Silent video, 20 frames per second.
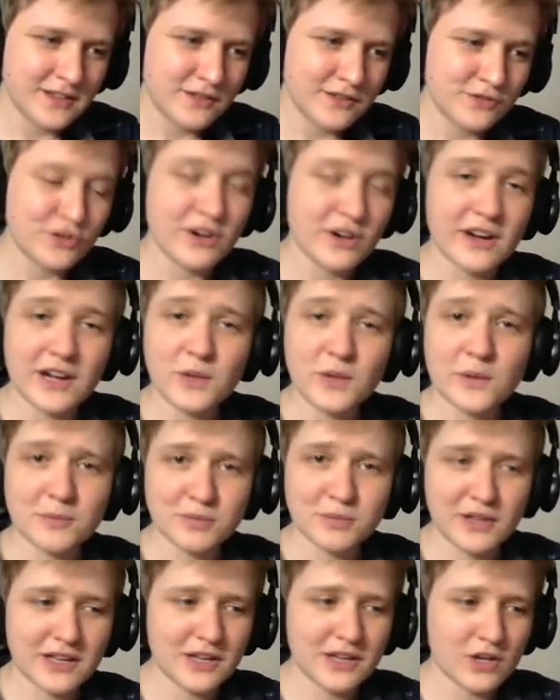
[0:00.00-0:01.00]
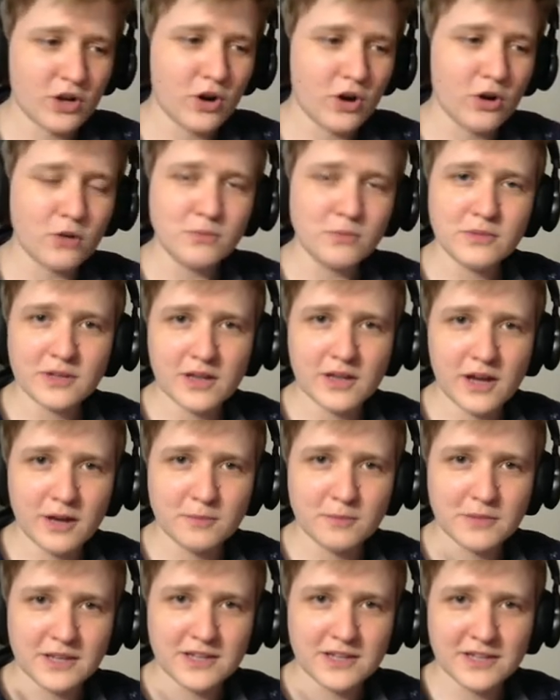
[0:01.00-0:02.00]
For anyone playing at home,
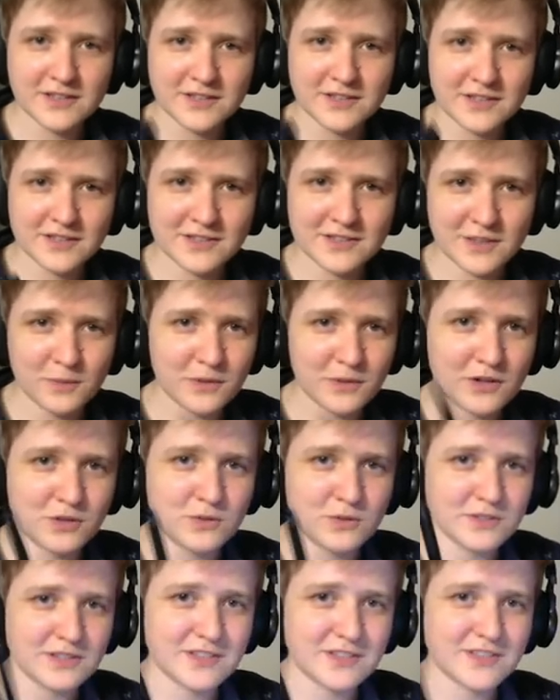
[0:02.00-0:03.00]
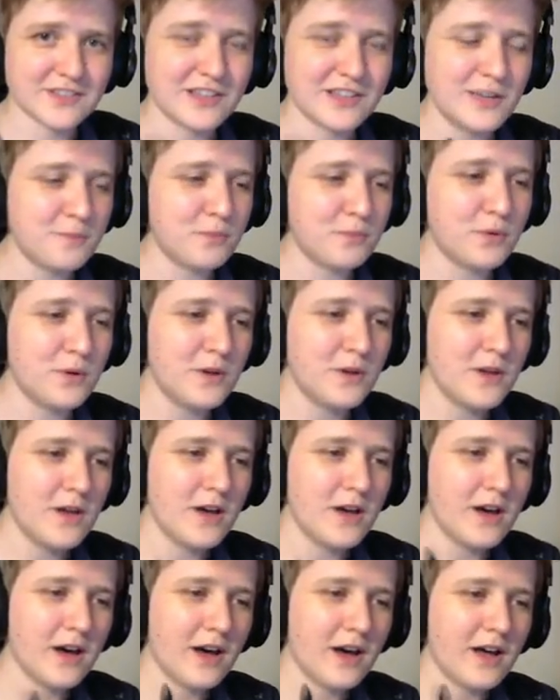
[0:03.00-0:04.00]
um, kissing someone who's asleep
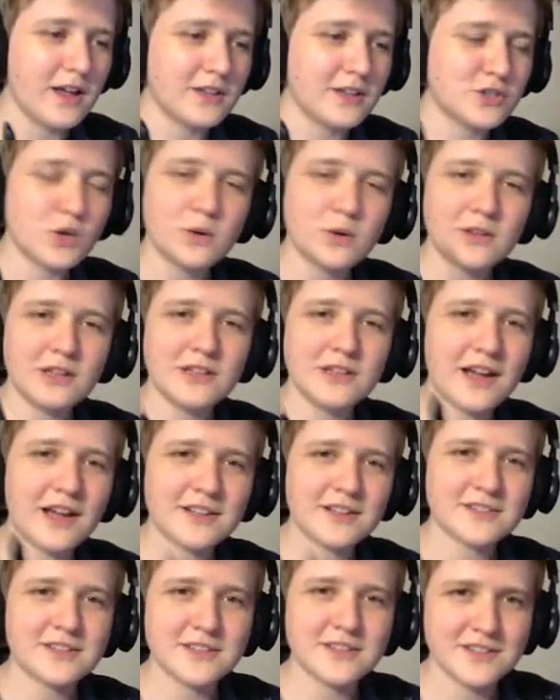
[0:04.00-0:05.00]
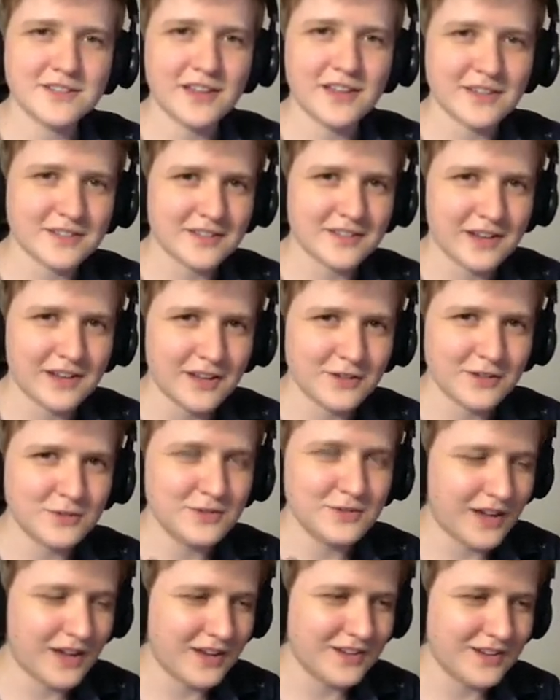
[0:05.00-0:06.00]
uh, totally lacks consent, and I do
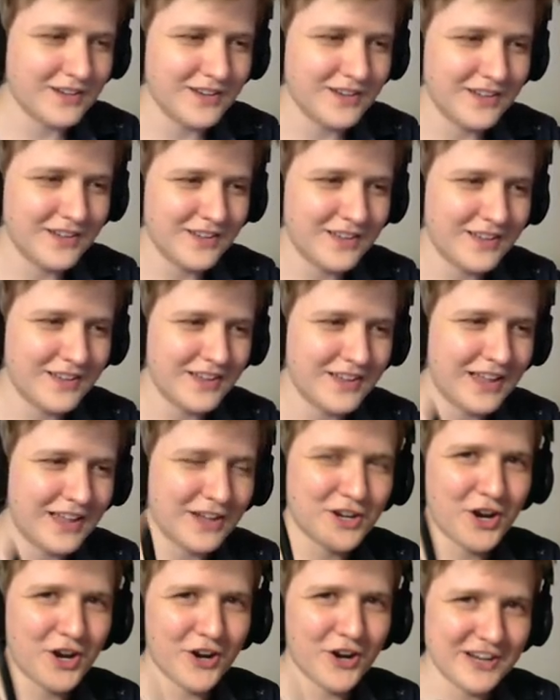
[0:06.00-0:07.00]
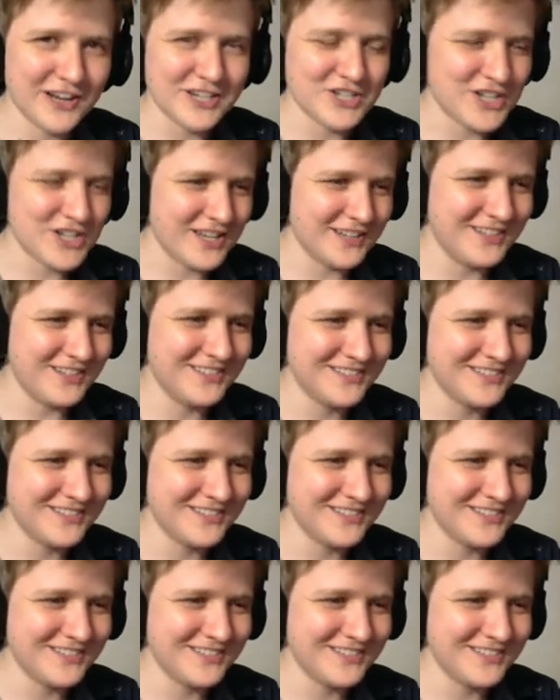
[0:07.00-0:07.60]
not encourage it.